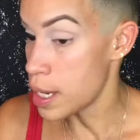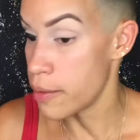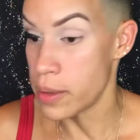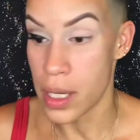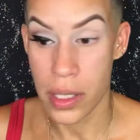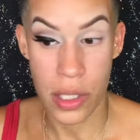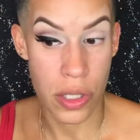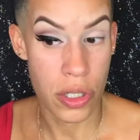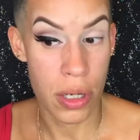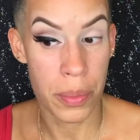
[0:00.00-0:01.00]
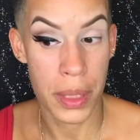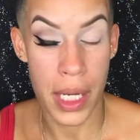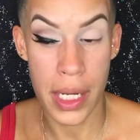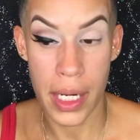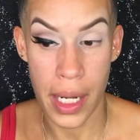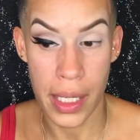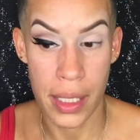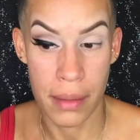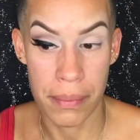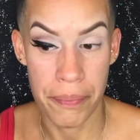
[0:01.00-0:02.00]
I have a nice sharp line and I
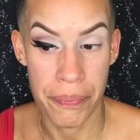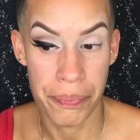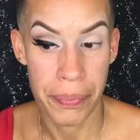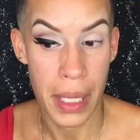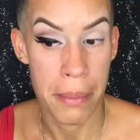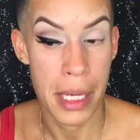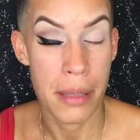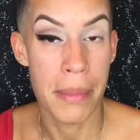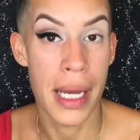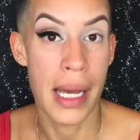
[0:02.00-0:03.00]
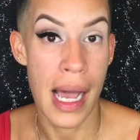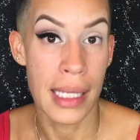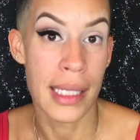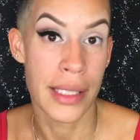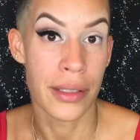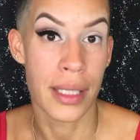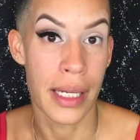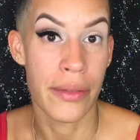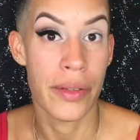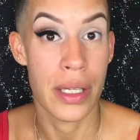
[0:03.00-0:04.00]
can make my eyeliner
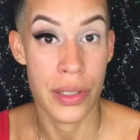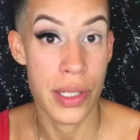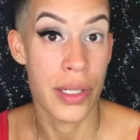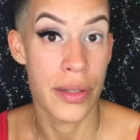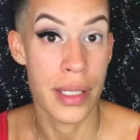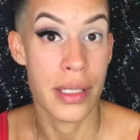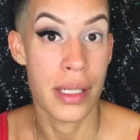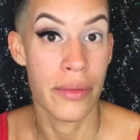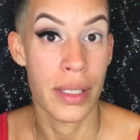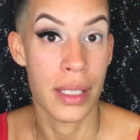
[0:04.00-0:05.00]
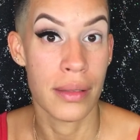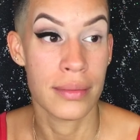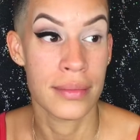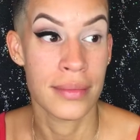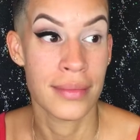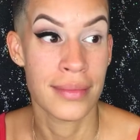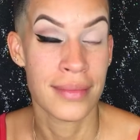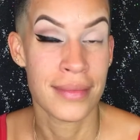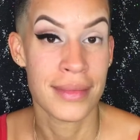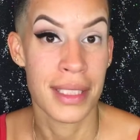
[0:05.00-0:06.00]
life easier this evening,
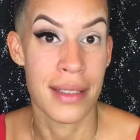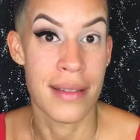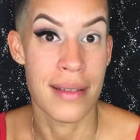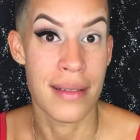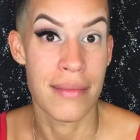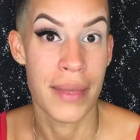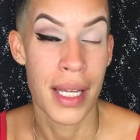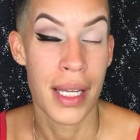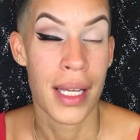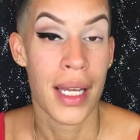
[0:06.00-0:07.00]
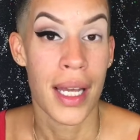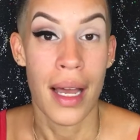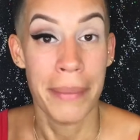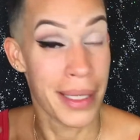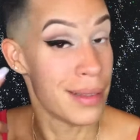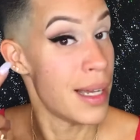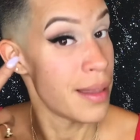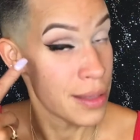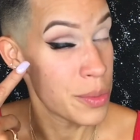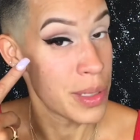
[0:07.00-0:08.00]
because I'm not going to
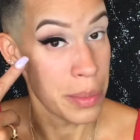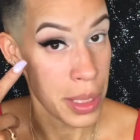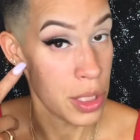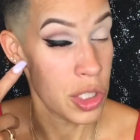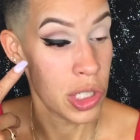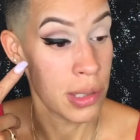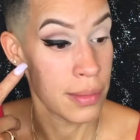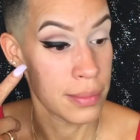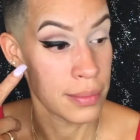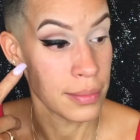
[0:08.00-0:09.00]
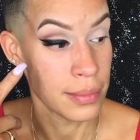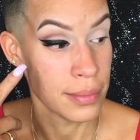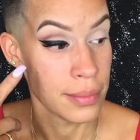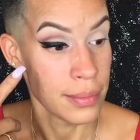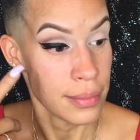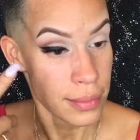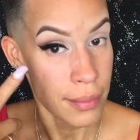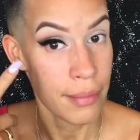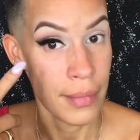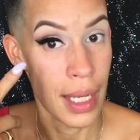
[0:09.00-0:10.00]
lie, this was a bitch.
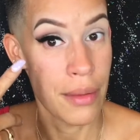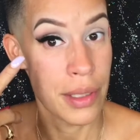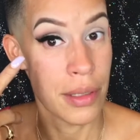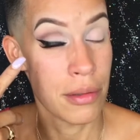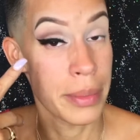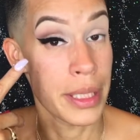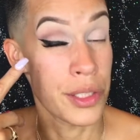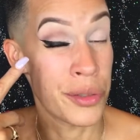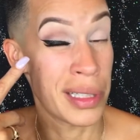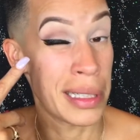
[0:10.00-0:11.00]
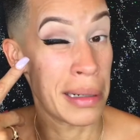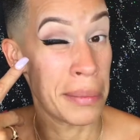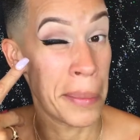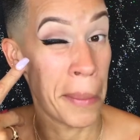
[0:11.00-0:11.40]
I was a total bitch right there.